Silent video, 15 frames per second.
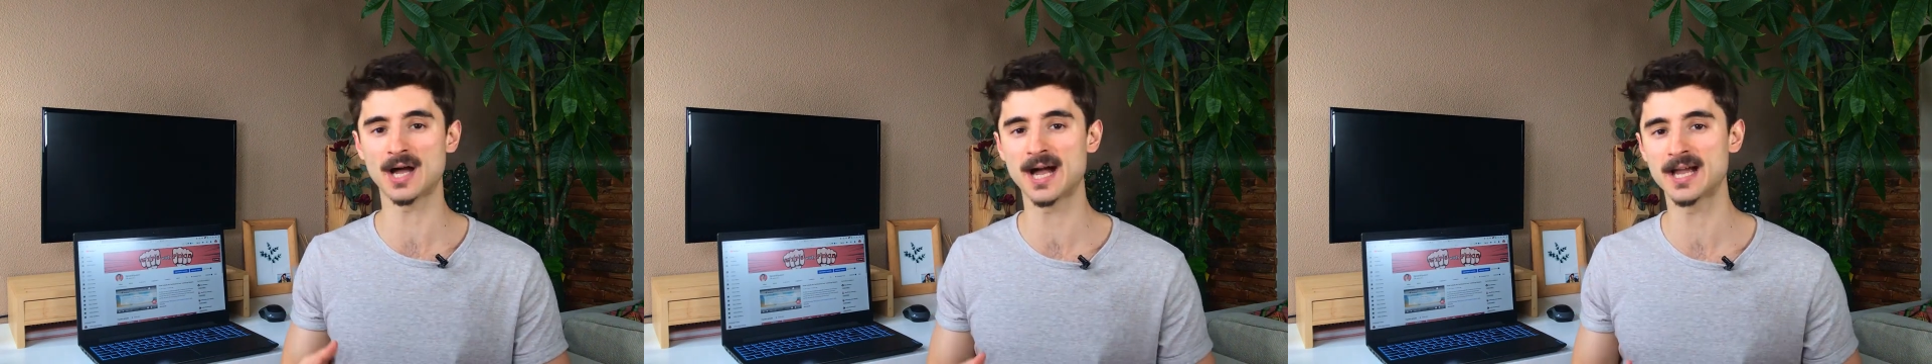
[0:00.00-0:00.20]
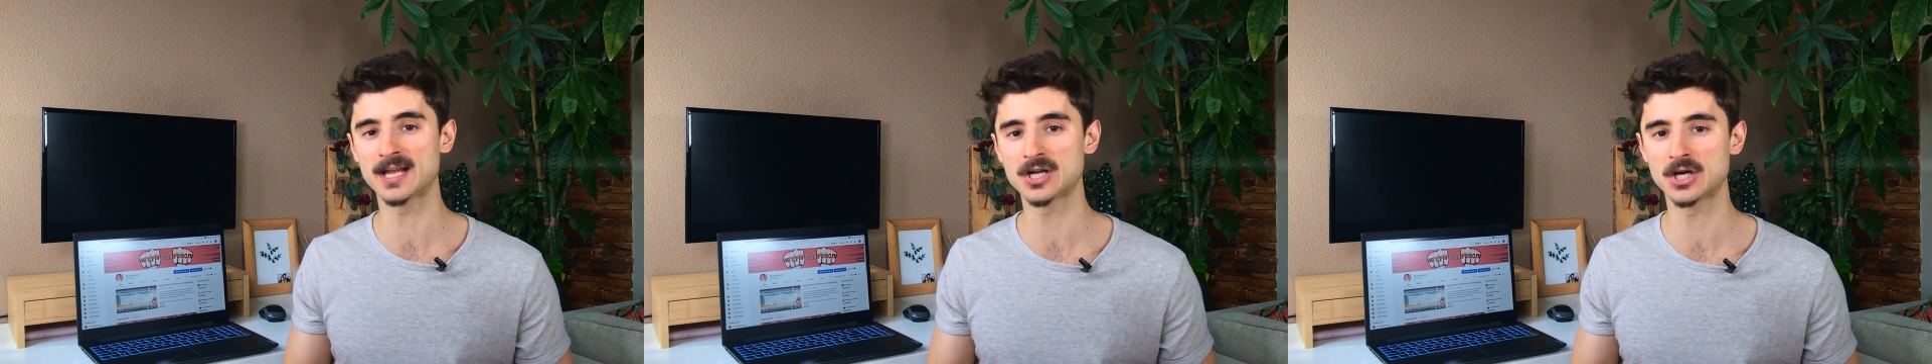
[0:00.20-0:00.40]

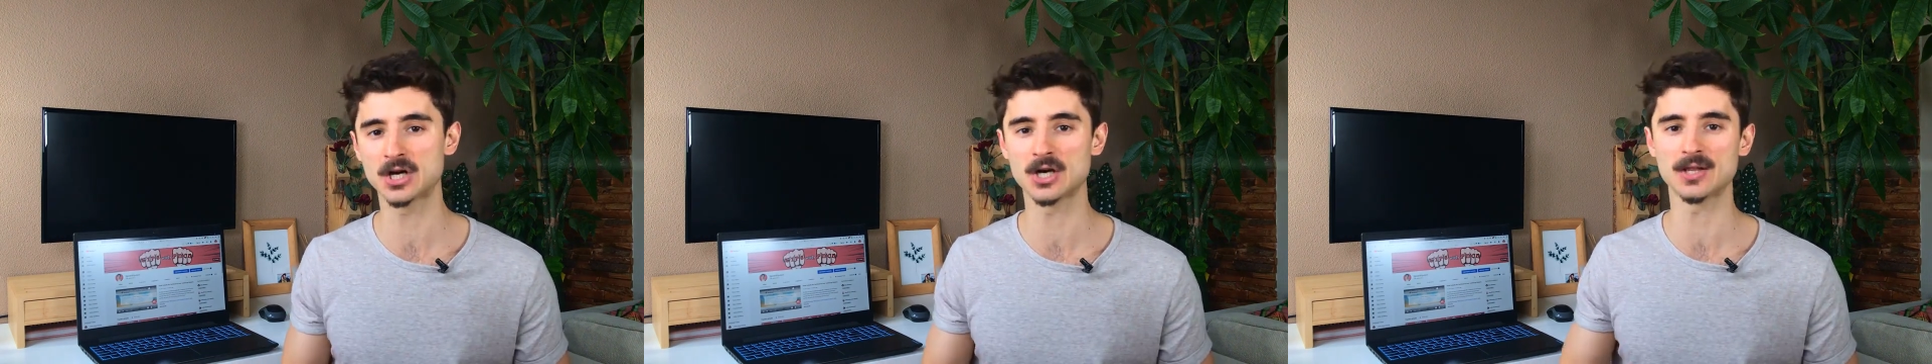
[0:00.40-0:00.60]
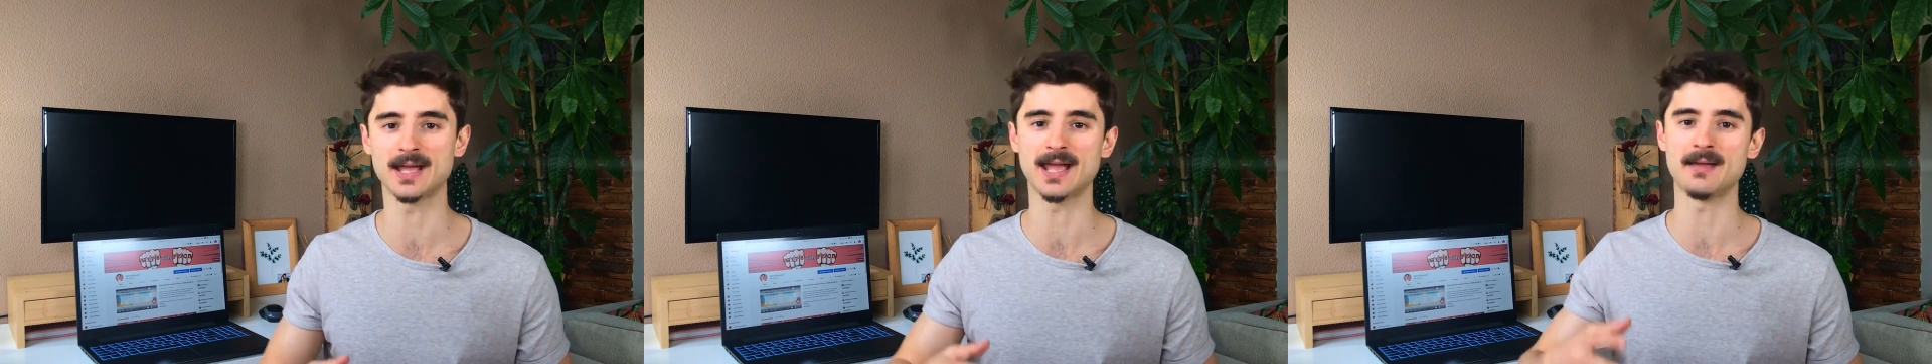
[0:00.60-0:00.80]

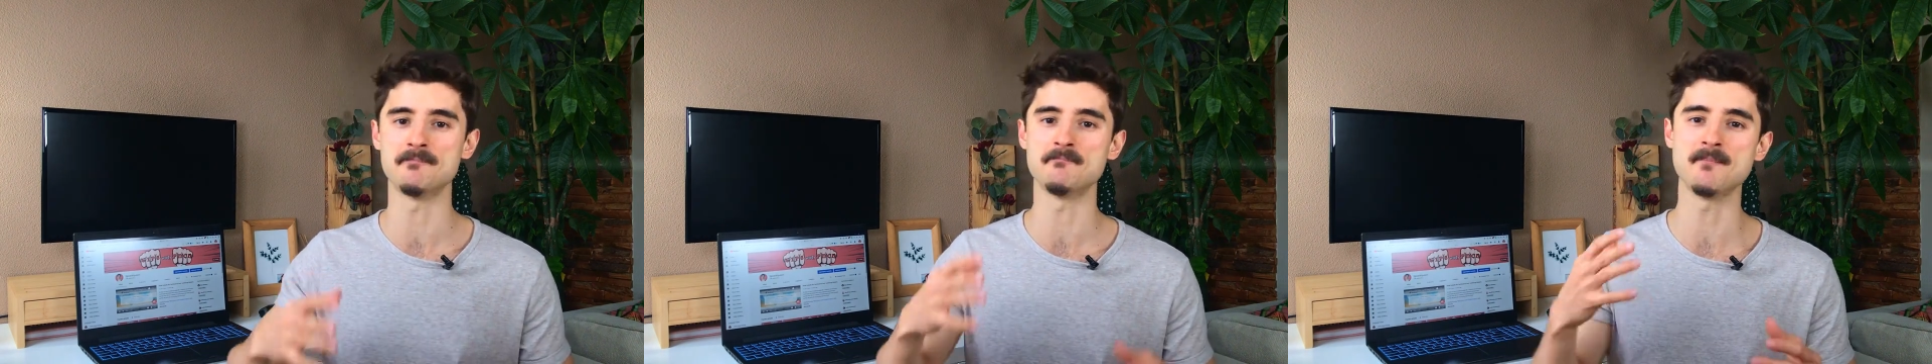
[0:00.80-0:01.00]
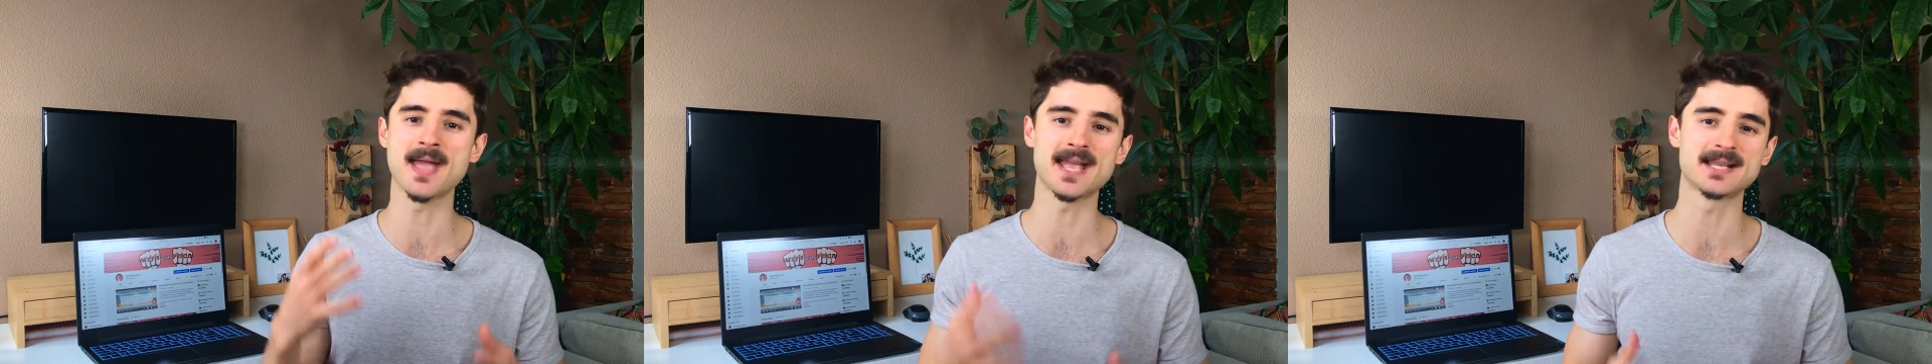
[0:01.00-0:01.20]
icon
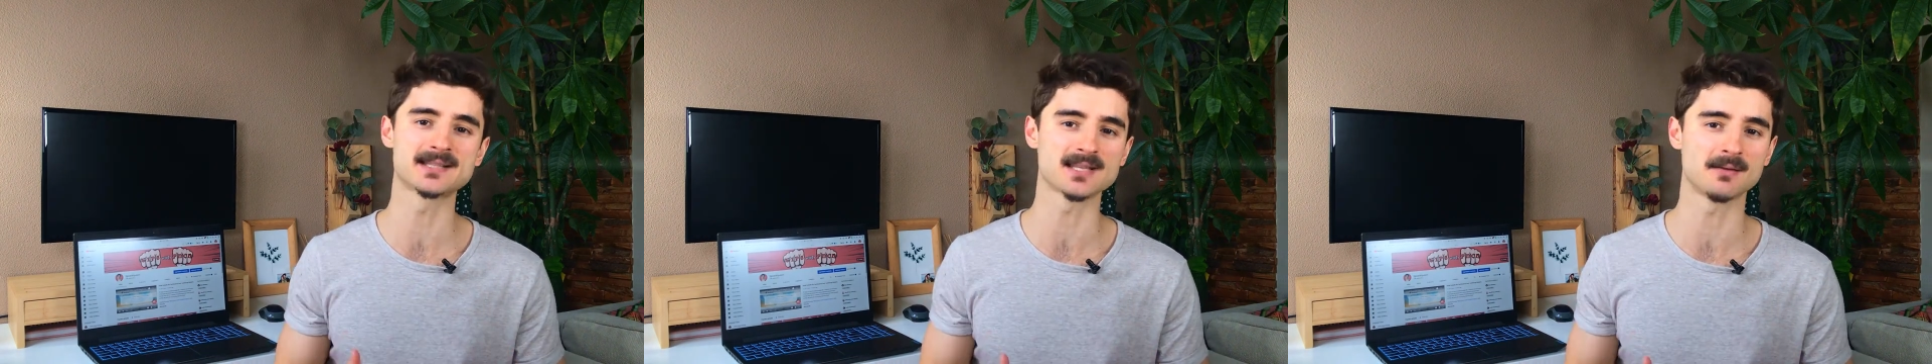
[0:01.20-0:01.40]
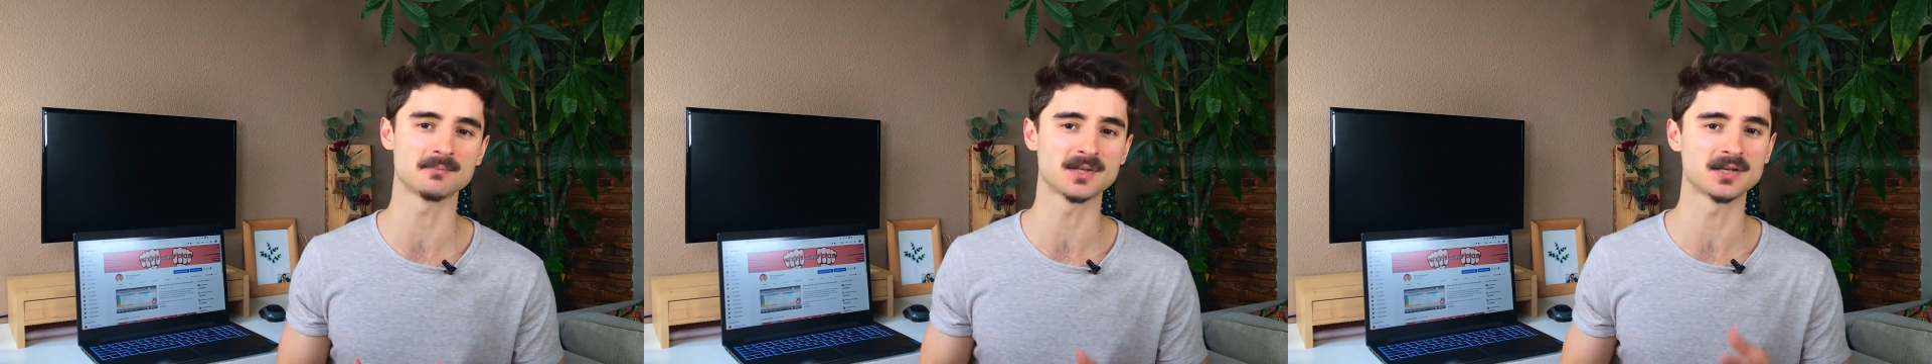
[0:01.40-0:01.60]
and make
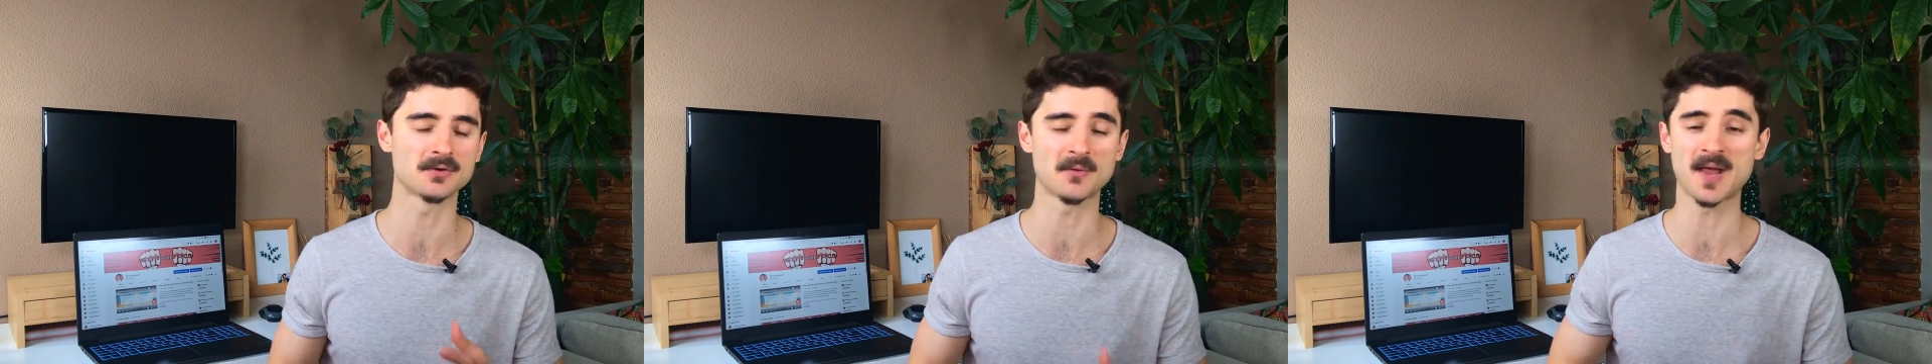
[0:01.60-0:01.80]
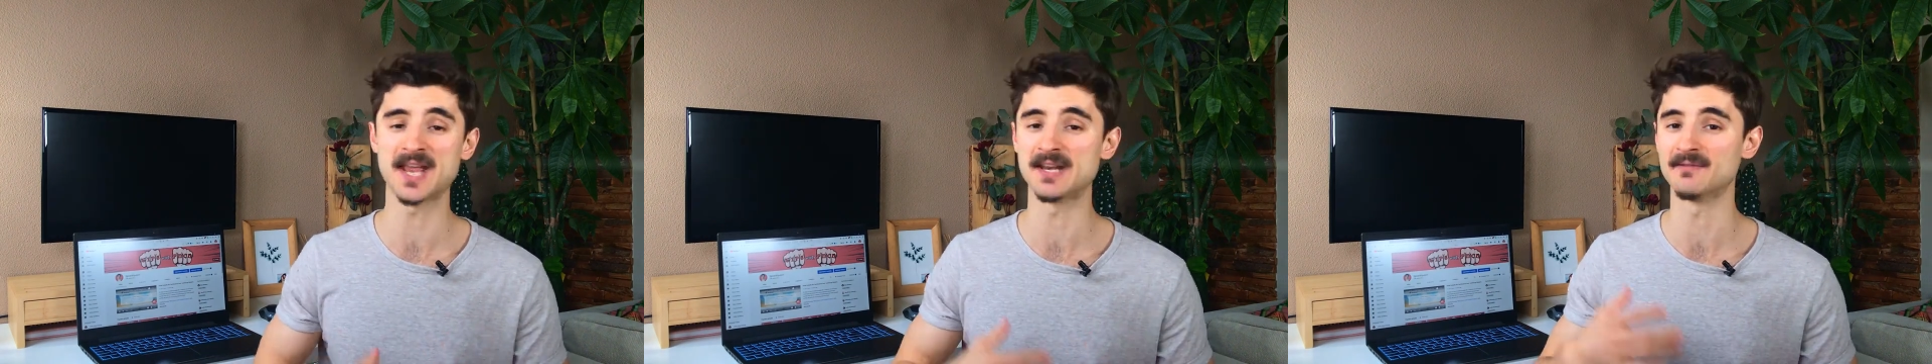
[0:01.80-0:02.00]
something
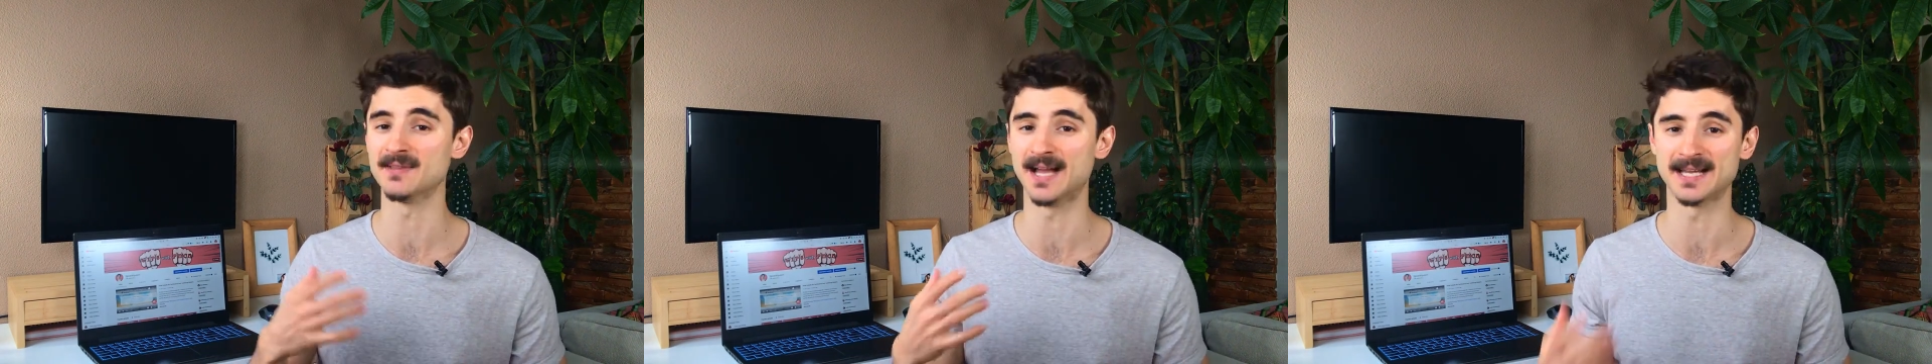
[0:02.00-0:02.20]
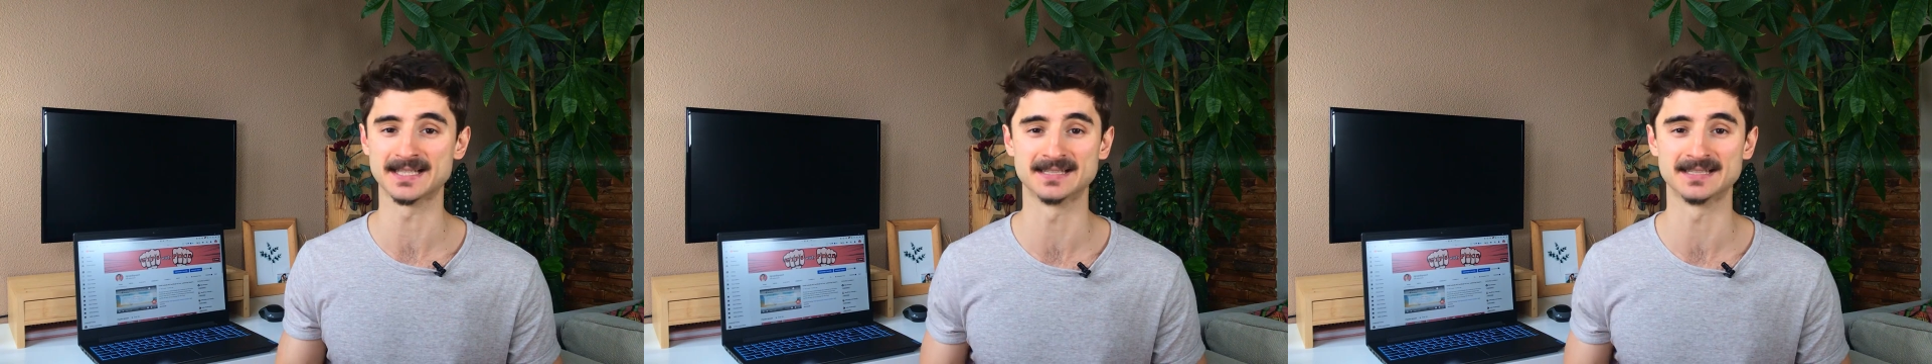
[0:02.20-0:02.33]
creative like